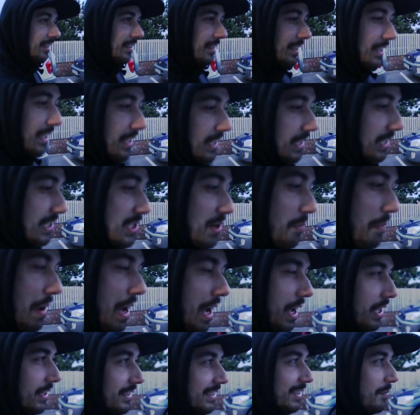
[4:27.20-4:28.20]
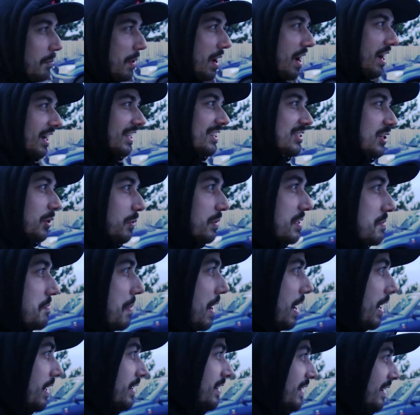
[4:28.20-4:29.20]
The keys are mine. The Mk2 is
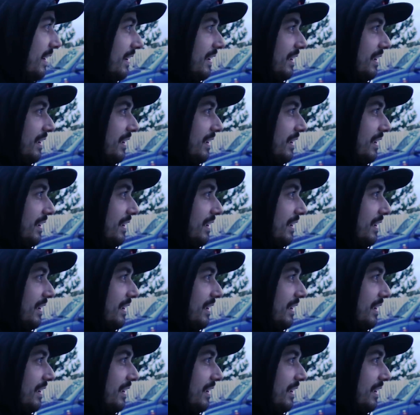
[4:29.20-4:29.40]
mine.